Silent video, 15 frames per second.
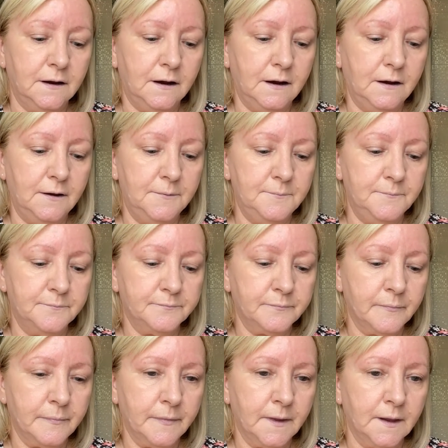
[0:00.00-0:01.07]

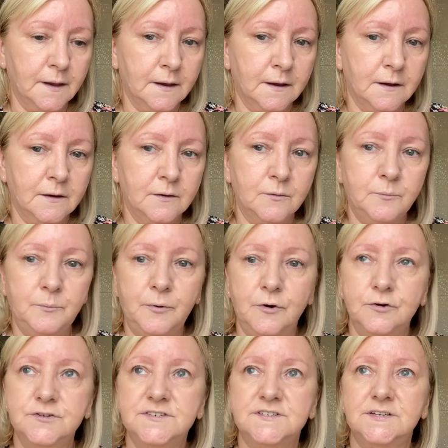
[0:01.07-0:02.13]

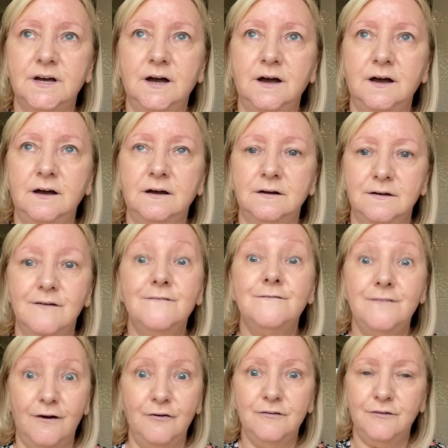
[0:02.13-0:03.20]

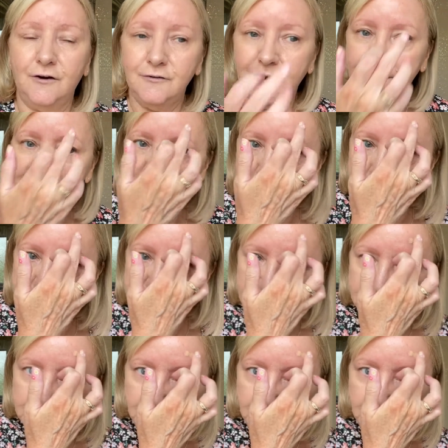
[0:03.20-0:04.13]
very, very expensive.